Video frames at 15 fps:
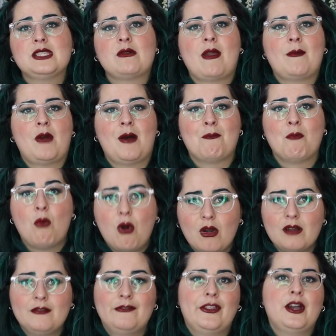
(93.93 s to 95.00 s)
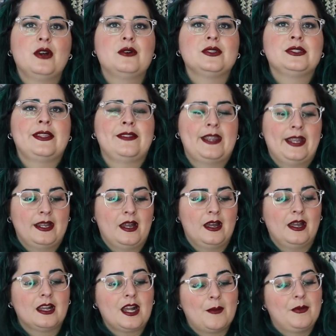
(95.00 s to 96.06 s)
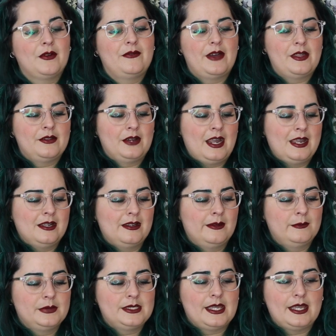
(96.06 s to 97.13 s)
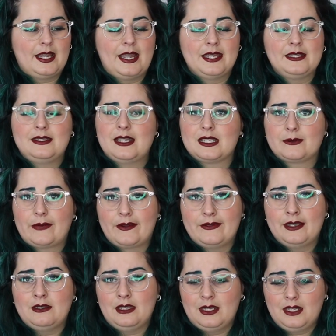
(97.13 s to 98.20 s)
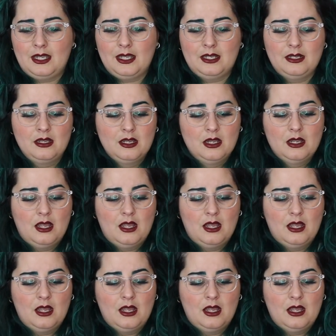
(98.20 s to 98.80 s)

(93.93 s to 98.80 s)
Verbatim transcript: So I bought more of those and then I got a couple of other items that I desperately needed.